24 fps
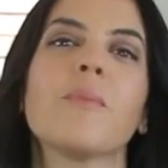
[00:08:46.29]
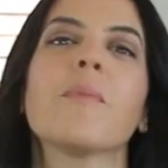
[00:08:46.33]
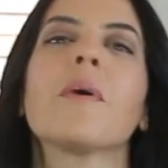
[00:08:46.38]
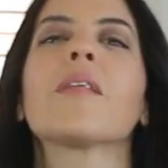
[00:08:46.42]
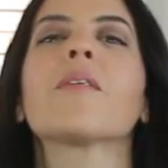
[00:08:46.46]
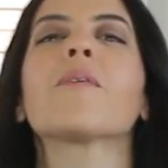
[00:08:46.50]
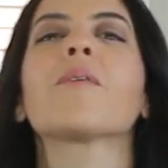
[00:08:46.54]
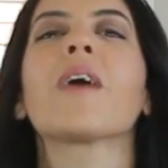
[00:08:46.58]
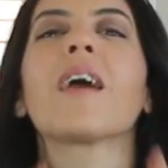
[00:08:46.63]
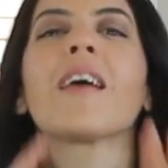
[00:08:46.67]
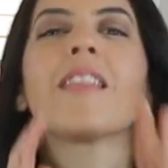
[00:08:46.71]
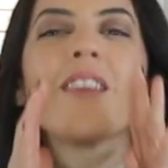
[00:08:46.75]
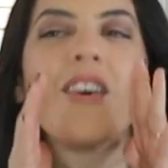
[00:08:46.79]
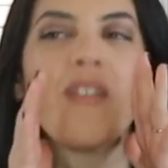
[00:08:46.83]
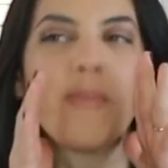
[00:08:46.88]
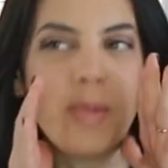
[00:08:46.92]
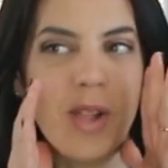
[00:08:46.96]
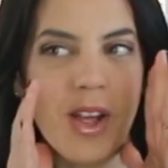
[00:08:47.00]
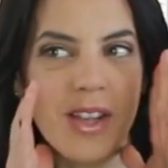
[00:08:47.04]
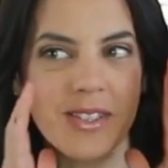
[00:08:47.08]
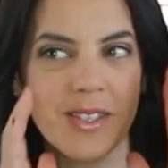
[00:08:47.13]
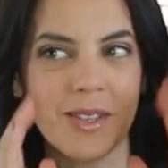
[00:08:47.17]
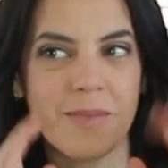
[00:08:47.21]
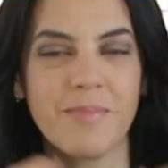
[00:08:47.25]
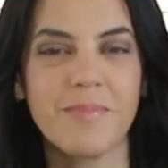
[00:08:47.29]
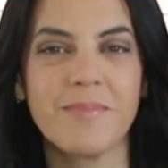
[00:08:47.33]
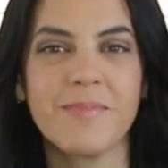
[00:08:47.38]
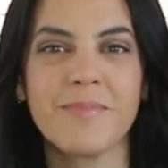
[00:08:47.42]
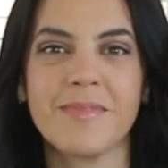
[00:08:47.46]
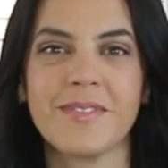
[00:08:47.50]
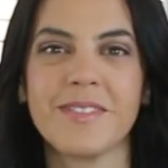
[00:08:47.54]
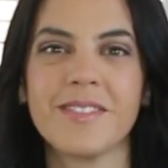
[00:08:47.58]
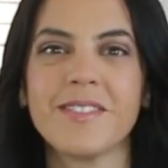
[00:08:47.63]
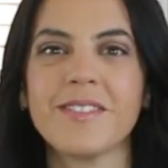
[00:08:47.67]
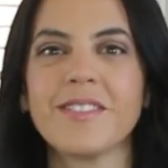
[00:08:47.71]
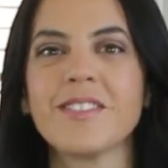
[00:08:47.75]
by the way, I love Blossom.
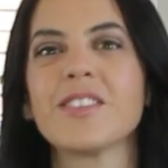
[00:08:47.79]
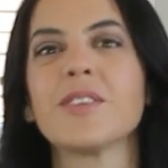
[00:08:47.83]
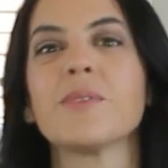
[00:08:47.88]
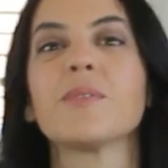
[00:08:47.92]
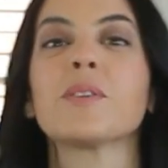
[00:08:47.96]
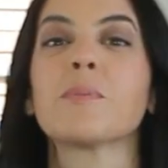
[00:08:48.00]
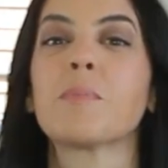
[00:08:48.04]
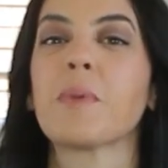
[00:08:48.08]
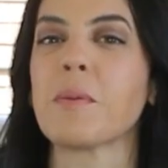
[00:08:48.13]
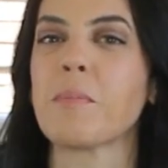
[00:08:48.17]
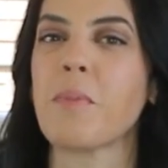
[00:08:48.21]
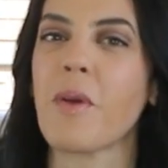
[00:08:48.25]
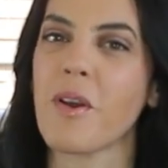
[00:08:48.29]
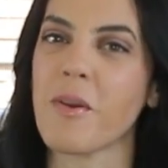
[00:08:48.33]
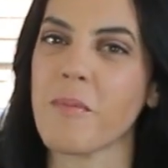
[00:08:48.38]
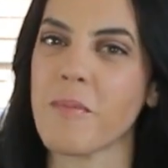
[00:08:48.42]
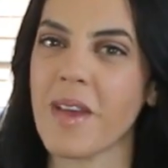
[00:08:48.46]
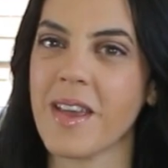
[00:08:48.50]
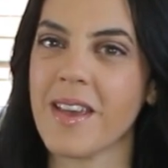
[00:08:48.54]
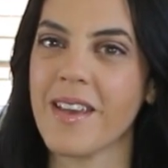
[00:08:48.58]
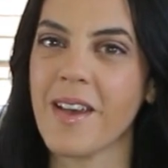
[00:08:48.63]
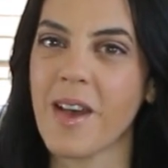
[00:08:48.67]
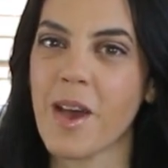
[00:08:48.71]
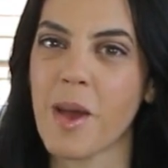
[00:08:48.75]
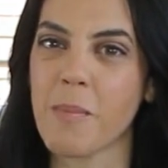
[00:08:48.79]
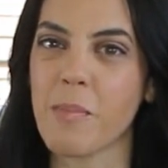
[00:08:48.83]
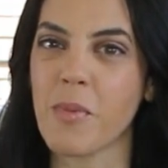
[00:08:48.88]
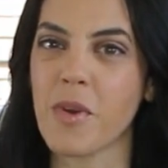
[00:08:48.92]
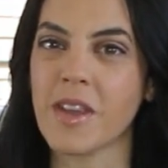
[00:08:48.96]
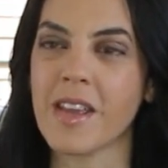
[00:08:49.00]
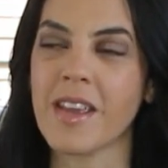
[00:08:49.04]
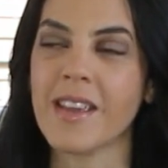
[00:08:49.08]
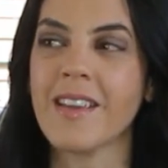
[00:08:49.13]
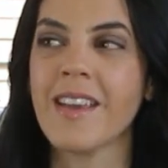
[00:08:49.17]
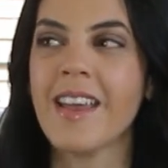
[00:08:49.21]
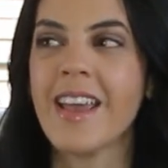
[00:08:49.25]
She was a big part of my
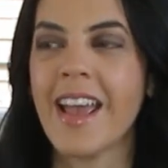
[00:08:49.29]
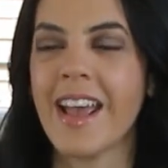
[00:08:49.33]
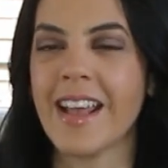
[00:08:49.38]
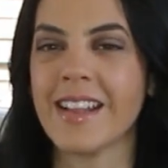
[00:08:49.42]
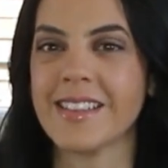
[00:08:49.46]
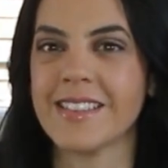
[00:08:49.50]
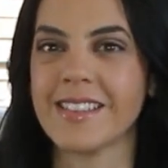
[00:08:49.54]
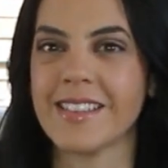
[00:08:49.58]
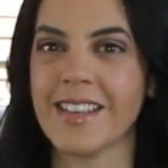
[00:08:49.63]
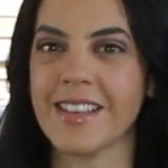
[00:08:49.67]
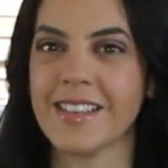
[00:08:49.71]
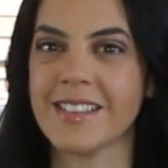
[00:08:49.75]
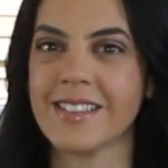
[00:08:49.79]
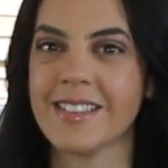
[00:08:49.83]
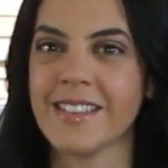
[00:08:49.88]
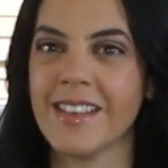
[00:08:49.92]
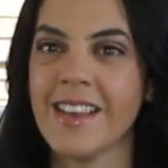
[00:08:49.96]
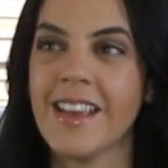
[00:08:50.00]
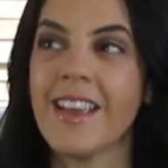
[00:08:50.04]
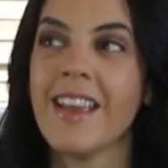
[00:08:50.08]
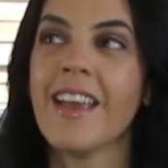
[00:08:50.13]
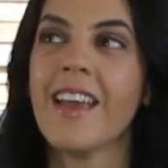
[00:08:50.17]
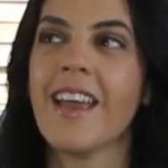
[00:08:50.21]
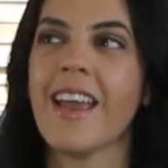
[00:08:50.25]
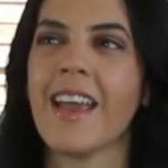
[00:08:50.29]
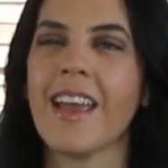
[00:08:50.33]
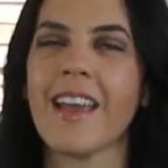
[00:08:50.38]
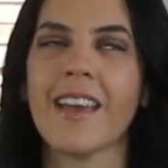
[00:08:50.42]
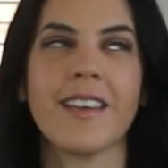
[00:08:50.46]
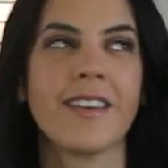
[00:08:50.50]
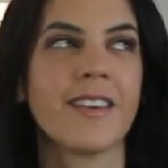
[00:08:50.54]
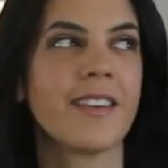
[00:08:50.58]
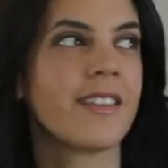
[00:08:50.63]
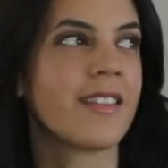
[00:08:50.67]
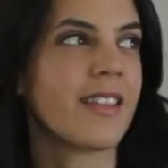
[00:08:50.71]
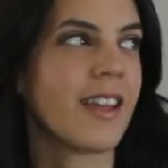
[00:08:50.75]
upbringing, and Six,
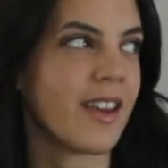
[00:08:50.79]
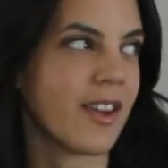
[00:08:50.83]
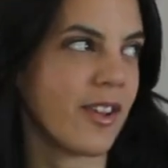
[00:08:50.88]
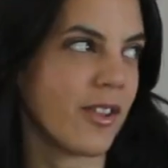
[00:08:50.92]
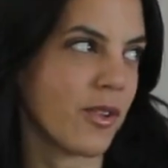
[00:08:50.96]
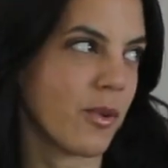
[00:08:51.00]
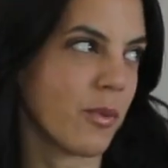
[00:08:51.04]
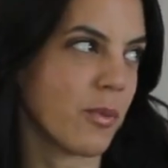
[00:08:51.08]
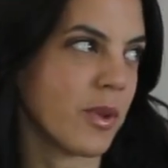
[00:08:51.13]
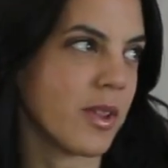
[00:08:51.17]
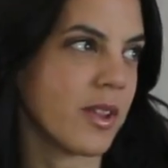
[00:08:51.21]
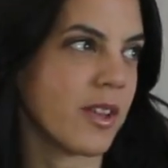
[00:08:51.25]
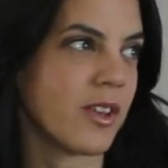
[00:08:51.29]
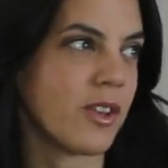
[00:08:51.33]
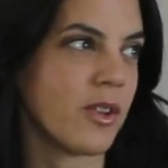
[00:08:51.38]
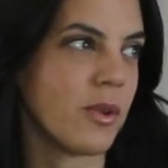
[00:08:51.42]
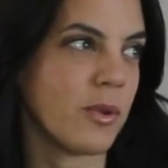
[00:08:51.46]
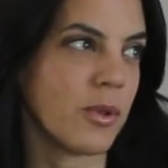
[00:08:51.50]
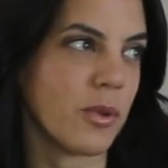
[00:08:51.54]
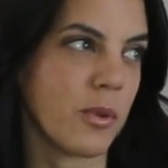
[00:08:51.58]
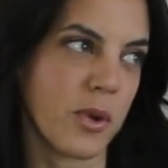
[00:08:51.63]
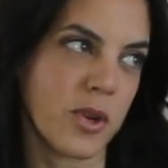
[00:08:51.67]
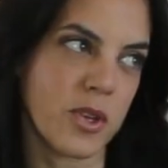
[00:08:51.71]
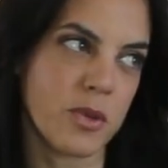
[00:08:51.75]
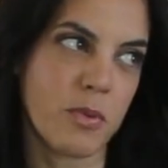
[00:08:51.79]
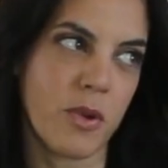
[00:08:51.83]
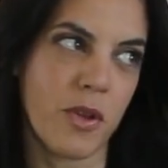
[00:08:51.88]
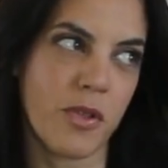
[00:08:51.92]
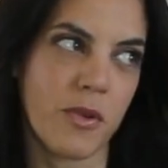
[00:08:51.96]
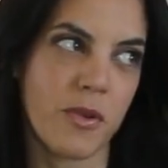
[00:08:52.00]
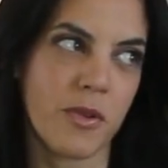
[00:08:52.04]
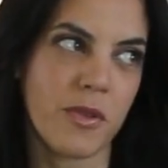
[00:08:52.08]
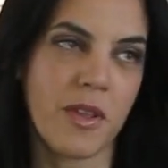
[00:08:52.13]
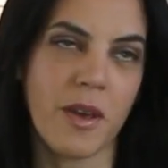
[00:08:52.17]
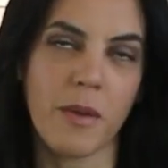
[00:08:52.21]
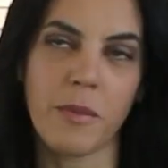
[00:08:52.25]
and that other really cute Lawrence
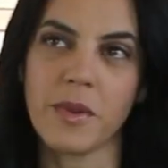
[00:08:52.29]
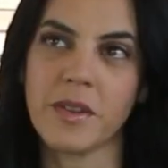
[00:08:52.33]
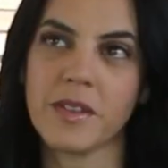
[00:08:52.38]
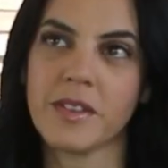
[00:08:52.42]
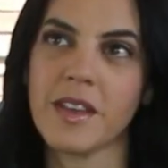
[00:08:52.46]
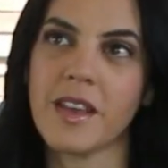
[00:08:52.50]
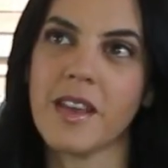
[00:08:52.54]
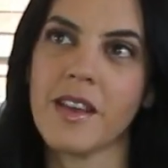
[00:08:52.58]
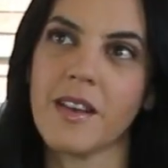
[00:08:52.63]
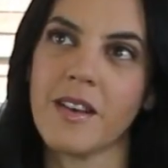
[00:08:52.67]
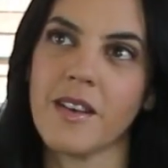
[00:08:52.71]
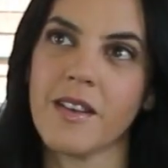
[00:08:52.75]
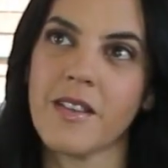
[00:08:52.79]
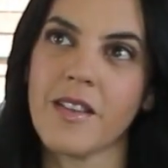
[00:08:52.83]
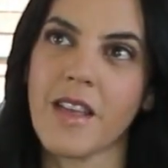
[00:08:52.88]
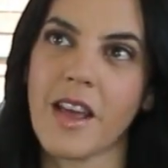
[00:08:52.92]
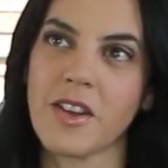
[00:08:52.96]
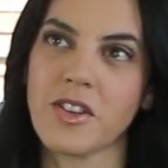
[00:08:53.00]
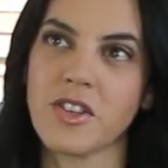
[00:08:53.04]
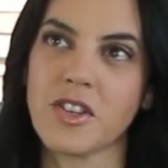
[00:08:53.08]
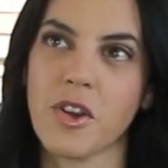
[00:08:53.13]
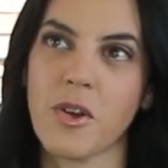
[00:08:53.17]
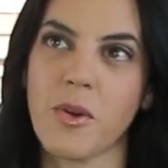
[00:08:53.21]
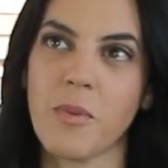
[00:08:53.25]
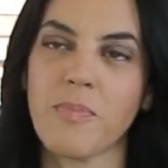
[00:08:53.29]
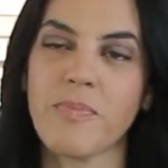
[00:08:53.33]
brothers that was in that show.